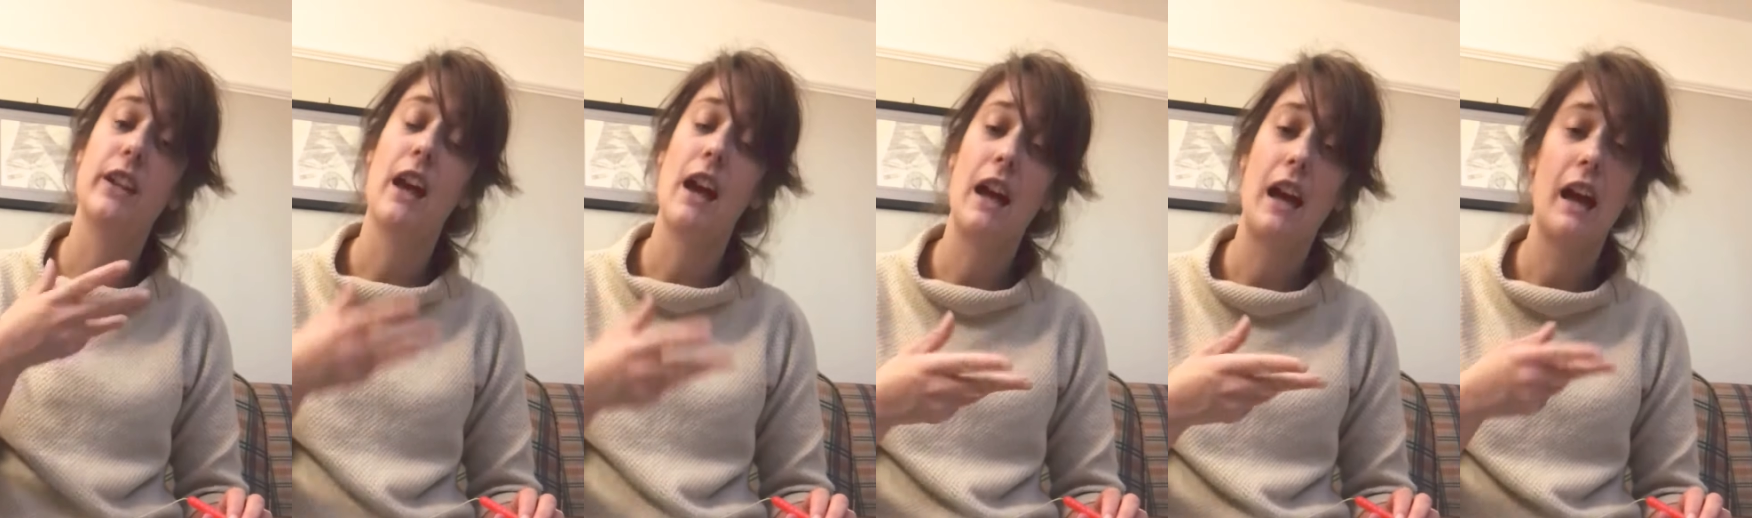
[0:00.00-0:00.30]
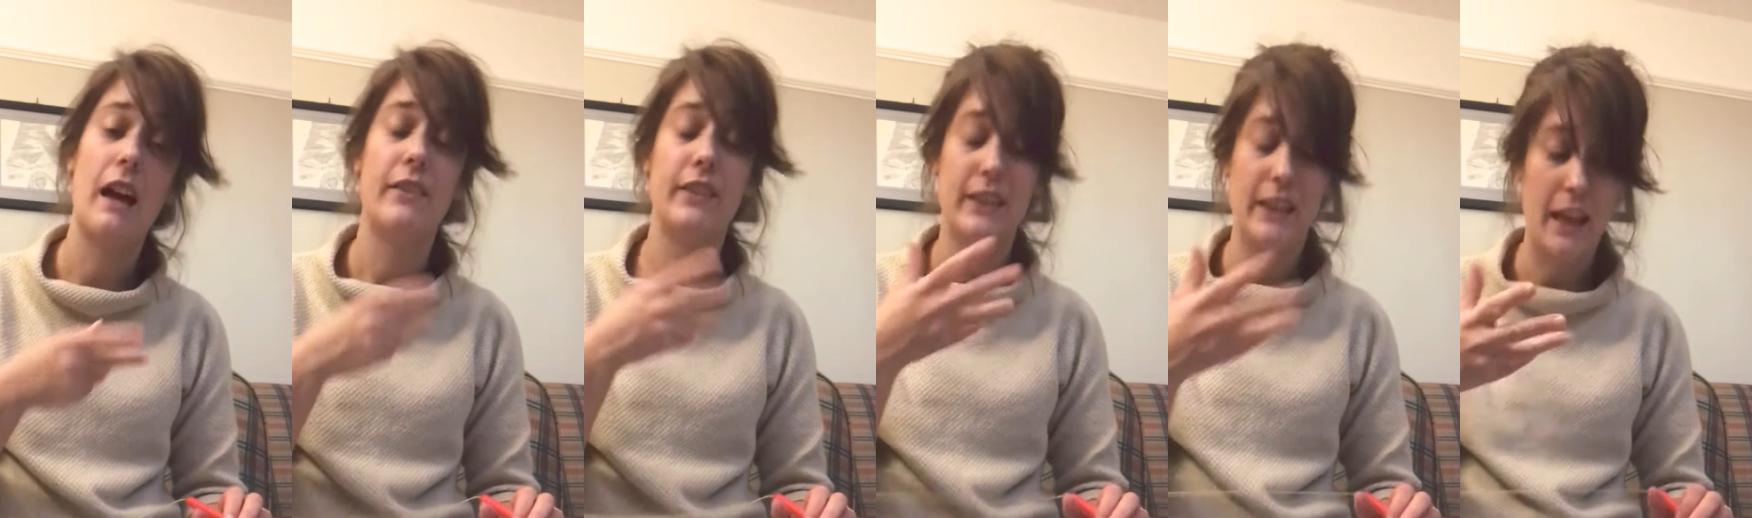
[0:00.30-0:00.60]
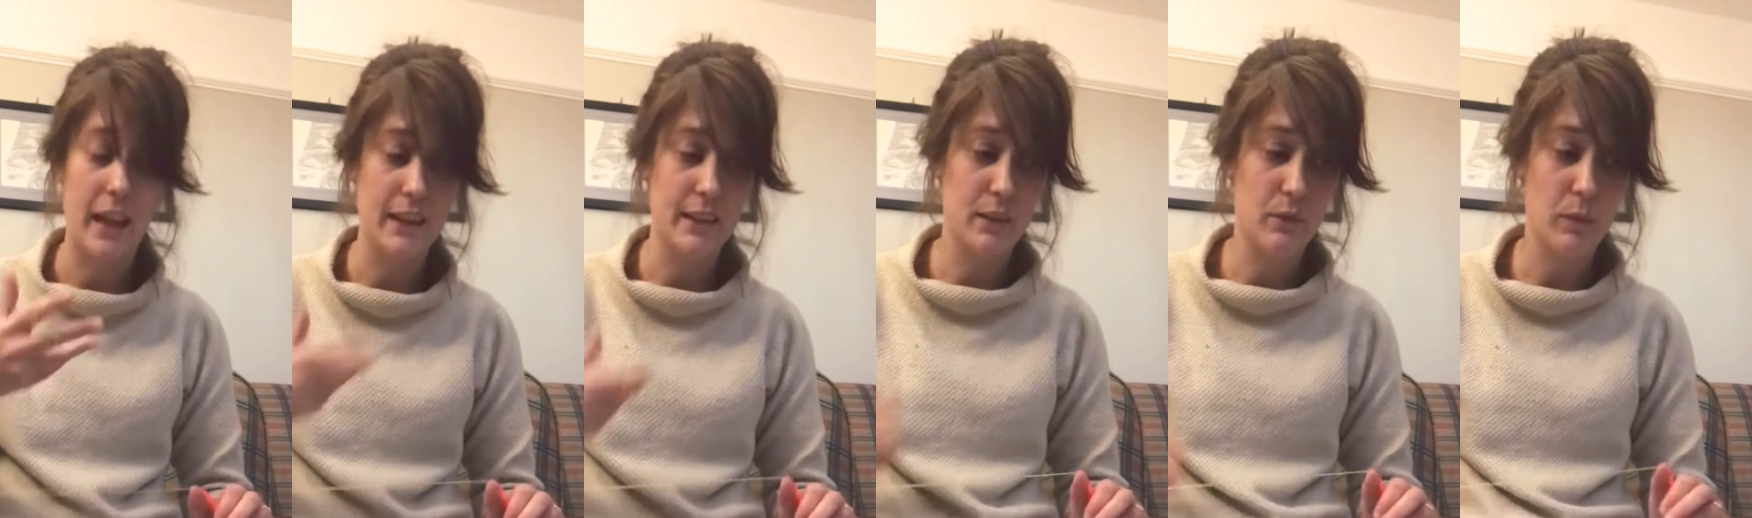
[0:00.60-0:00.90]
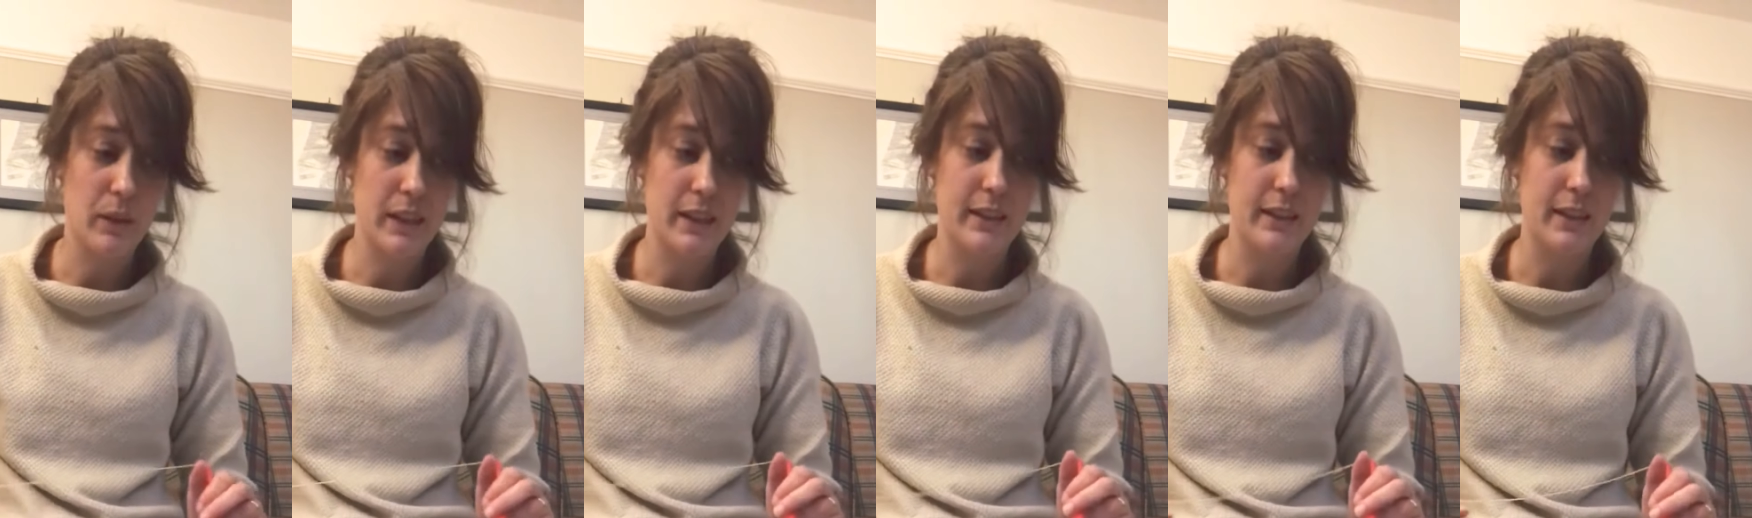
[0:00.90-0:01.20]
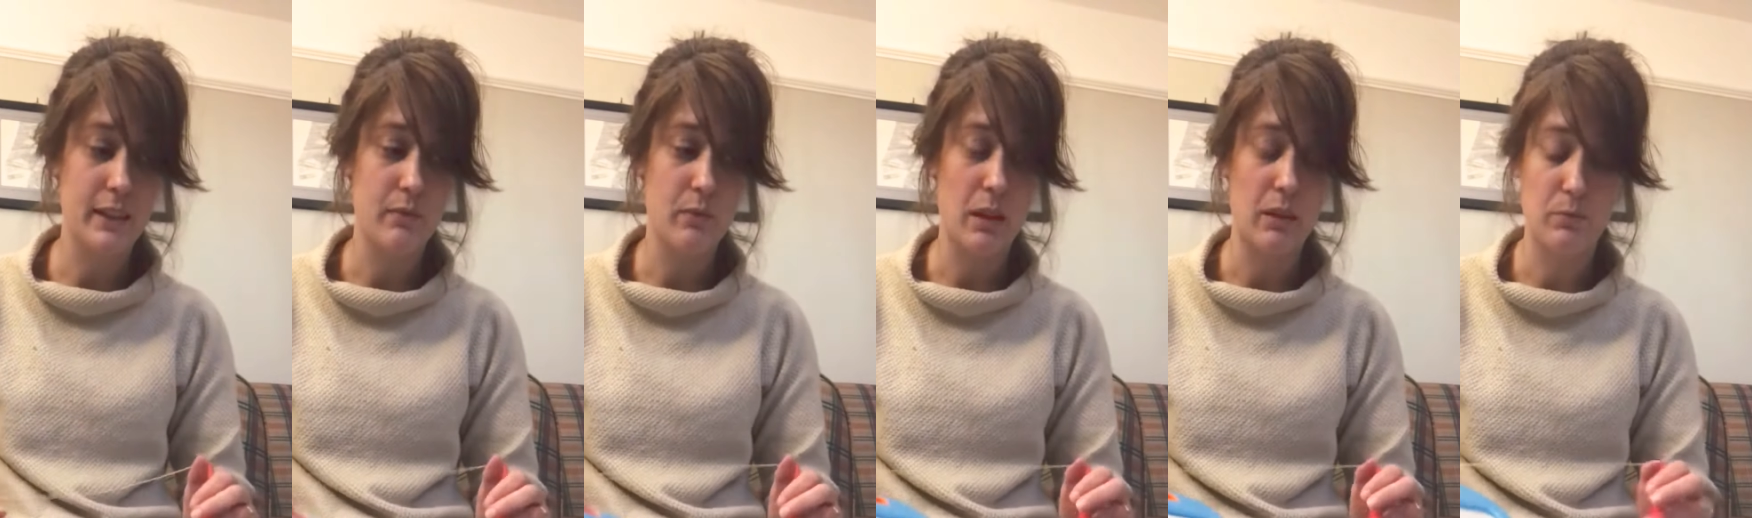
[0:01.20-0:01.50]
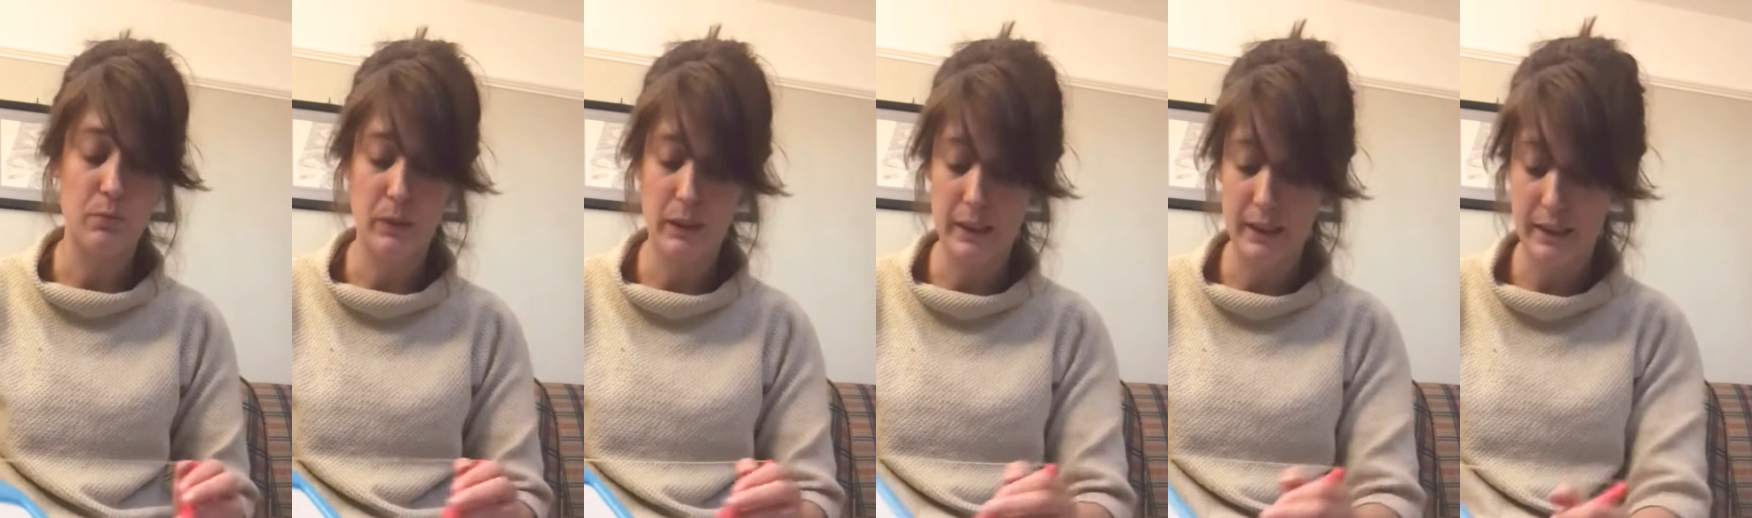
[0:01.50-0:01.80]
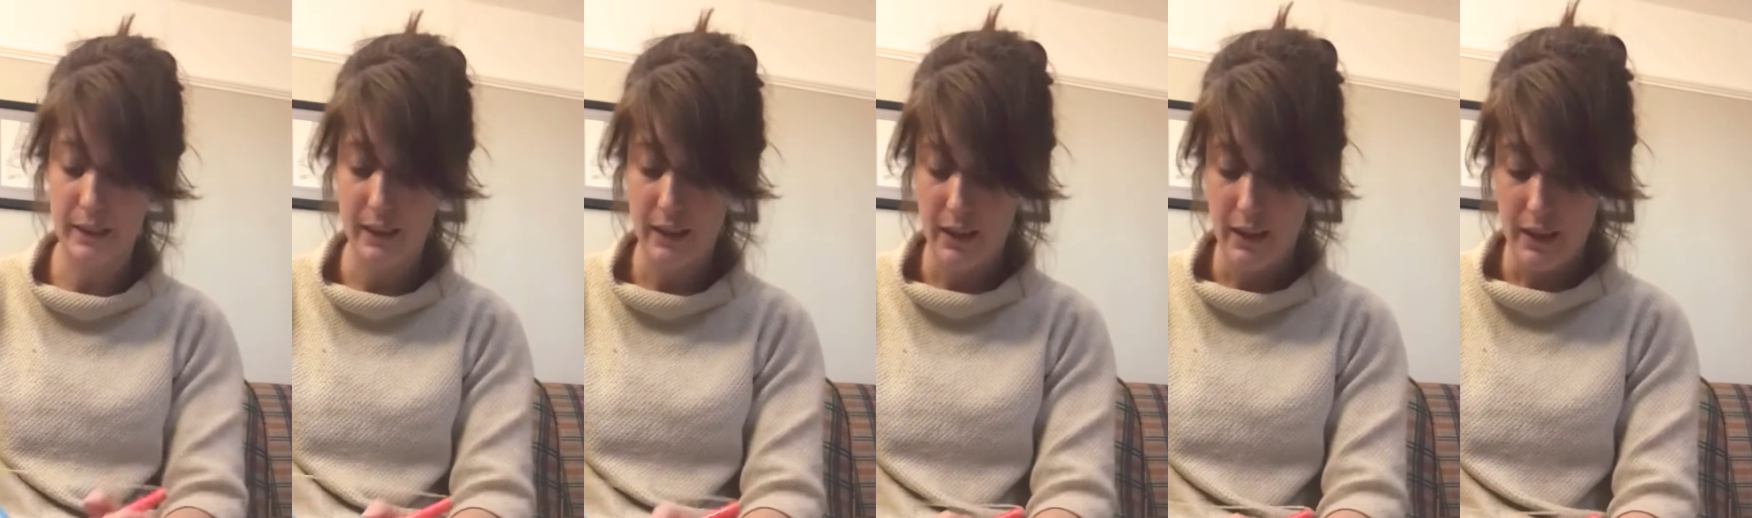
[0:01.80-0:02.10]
and in last week's as well, please.